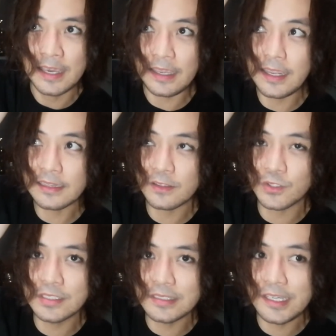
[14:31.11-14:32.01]
it
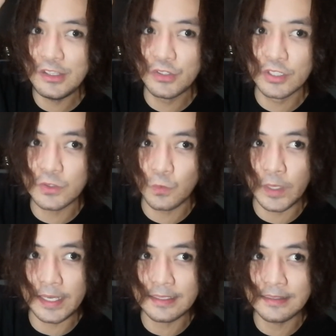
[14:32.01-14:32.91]
continues
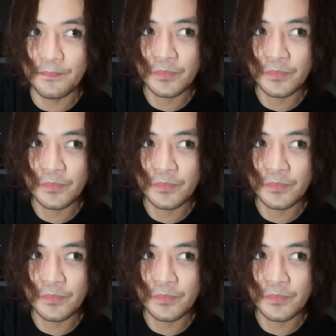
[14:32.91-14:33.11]
with